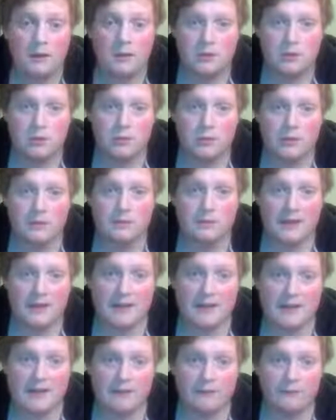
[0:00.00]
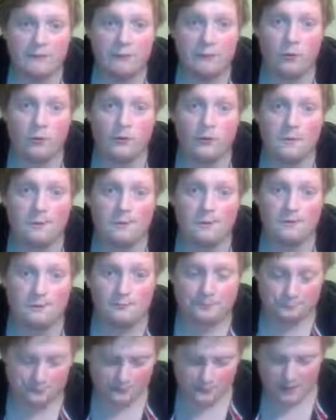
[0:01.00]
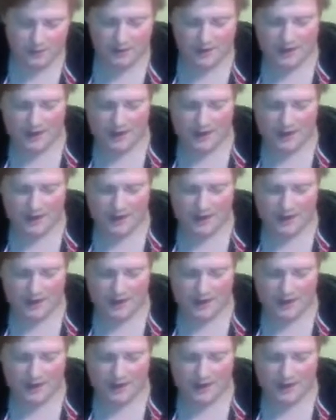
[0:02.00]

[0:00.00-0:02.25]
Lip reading: So he played e4, and I